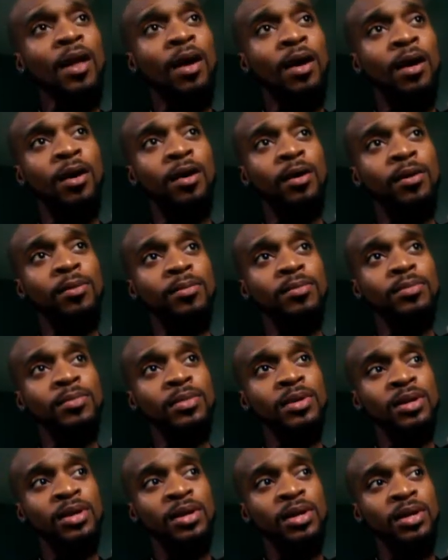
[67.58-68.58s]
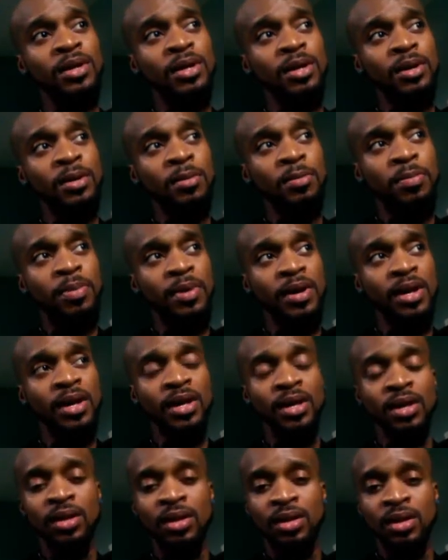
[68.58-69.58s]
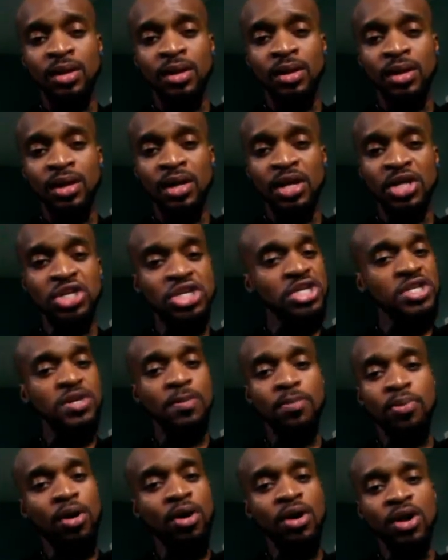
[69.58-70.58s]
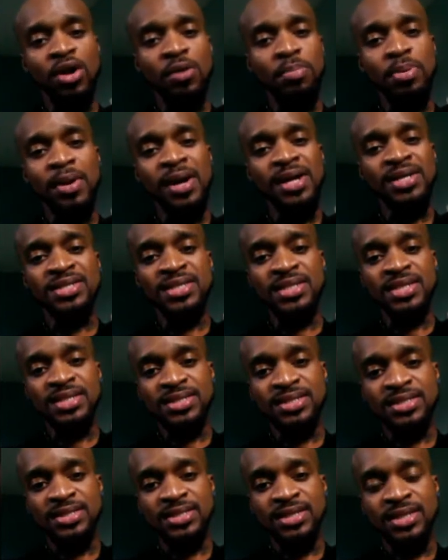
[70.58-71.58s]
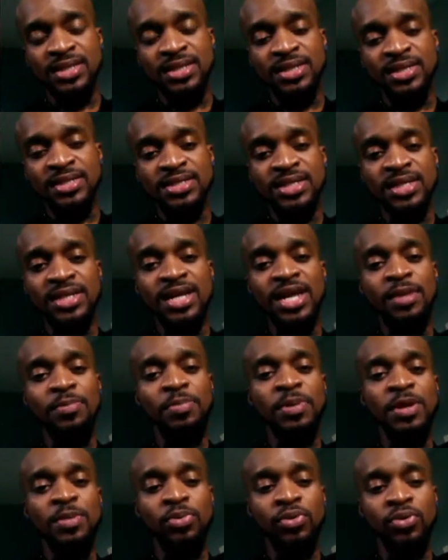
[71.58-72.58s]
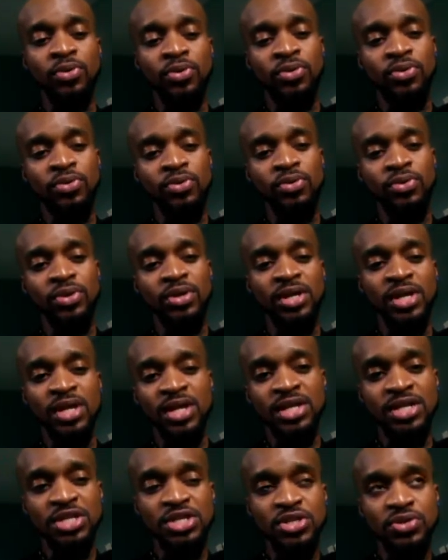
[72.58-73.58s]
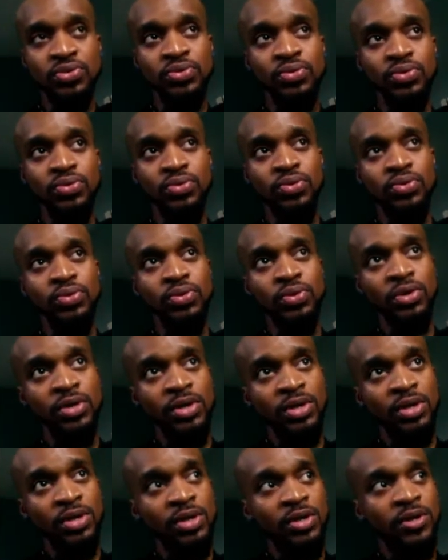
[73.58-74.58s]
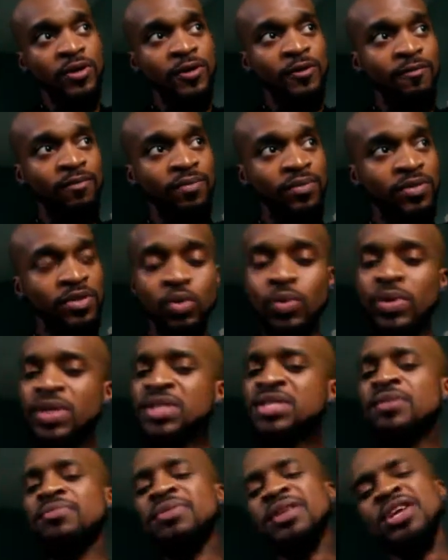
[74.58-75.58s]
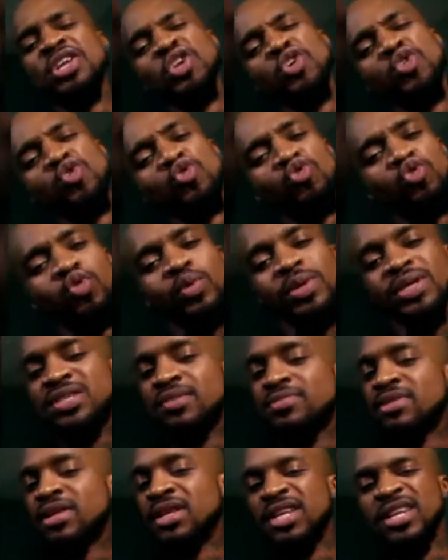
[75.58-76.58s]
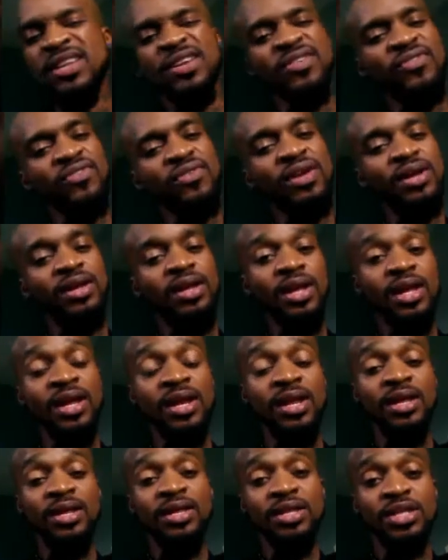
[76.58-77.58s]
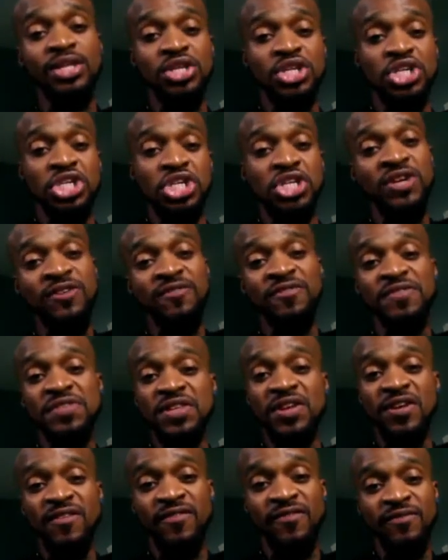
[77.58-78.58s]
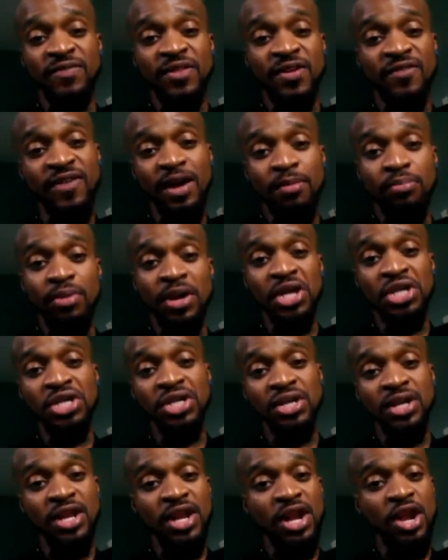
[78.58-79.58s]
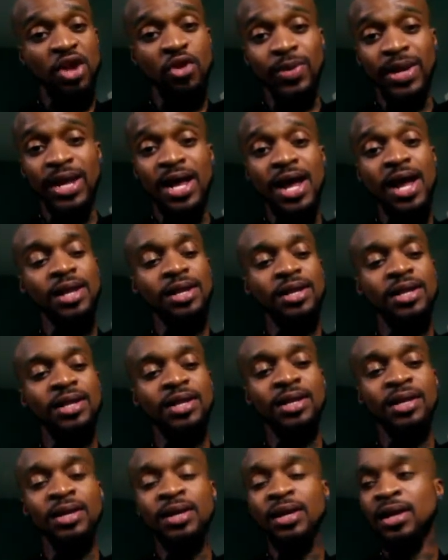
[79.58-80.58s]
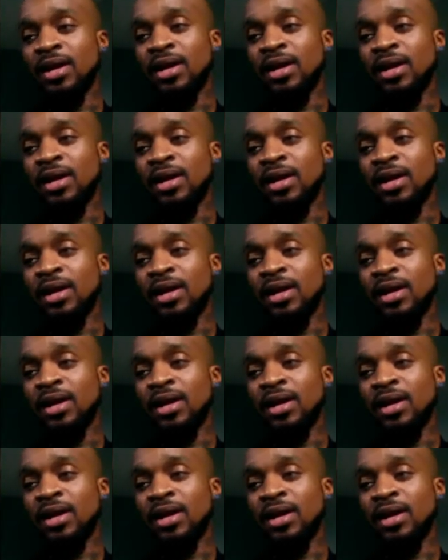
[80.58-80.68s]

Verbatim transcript: Um, but it's just a part of the process. See, a lot of people get into doing something new, doing something different, and it shifts their their vibration and their reality,